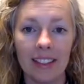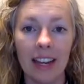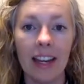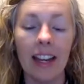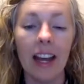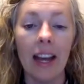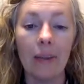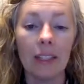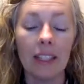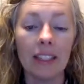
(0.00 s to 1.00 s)
And I'm
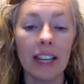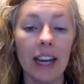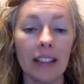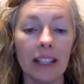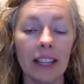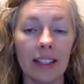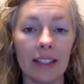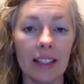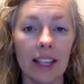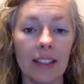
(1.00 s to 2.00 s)
going to attack that because
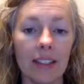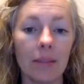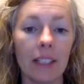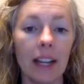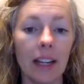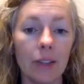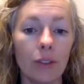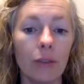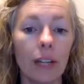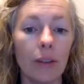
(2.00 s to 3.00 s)
that is something I
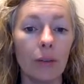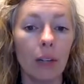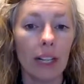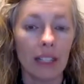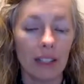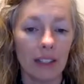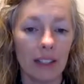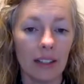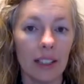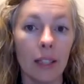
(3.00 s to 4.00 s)
do not
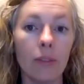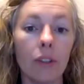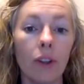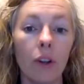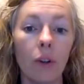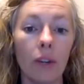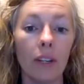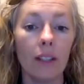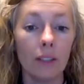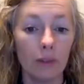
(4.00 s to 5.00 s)
recognize, even though
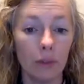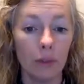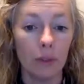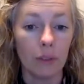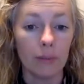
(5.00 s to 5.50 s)
it is food.